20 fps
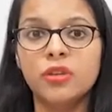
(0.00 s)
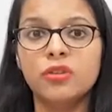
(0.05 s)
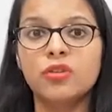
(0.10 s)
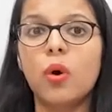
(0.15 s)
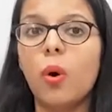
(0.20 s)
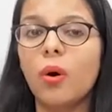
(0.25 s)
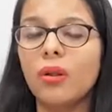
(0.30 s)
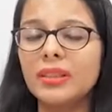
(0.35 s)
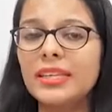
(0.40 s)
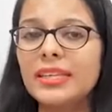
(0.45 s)

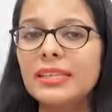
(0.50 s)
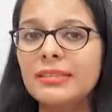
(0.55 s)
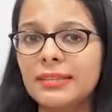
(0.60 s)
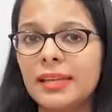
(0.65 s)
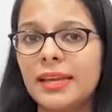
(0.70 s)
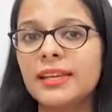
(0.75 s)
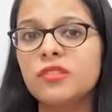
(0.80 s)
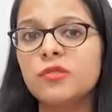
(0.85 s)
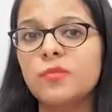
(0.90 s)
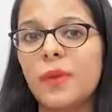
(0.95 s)
So all these
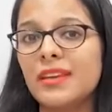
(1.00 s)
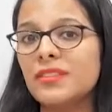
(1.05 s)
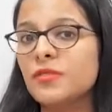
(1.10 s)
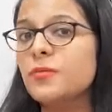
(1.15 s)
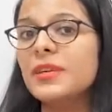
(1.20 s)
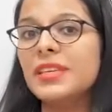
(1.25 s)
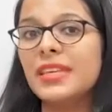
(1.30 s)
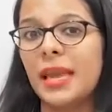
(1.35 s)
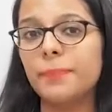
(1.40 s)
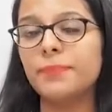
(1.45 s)
things
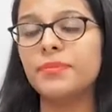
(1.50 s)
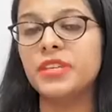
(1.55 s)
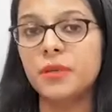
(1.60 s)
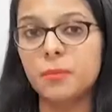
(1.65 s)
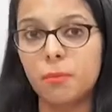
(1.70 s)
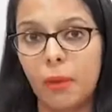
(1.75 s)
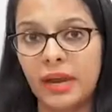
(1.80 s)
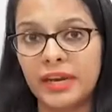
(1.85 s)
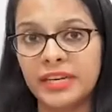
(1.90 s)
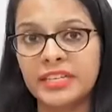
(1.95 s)
must be kept
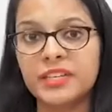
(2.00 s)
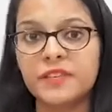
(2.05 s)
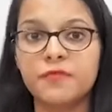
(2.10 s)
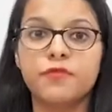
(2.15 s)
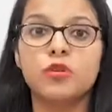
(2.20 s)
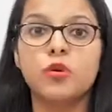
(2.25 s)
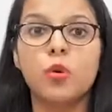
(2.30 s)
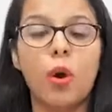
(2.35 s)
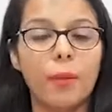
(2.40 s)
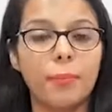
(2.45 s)
in mind
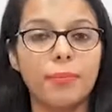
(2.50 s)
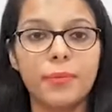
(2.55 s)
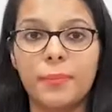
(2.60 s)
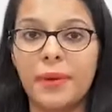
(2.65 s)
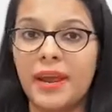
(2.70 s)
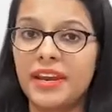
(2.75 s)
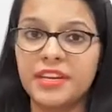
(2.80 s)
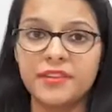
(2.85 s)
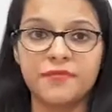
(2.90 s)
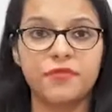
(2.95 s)
if you are
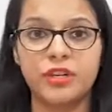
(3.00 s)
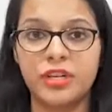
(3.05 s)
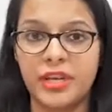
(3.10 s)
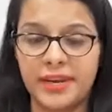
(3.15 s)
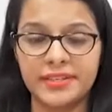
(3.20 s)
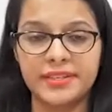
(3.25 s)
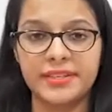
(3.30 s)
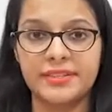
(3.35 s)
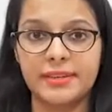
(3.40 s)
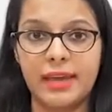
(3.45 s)
preparing for
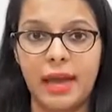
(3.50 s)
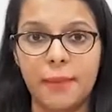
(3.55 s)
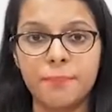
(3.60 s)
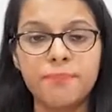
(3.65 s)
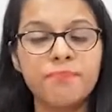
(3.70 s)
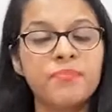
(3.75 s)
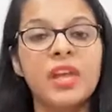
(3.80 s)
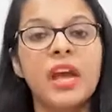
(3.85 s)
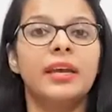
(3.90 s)
NET exam.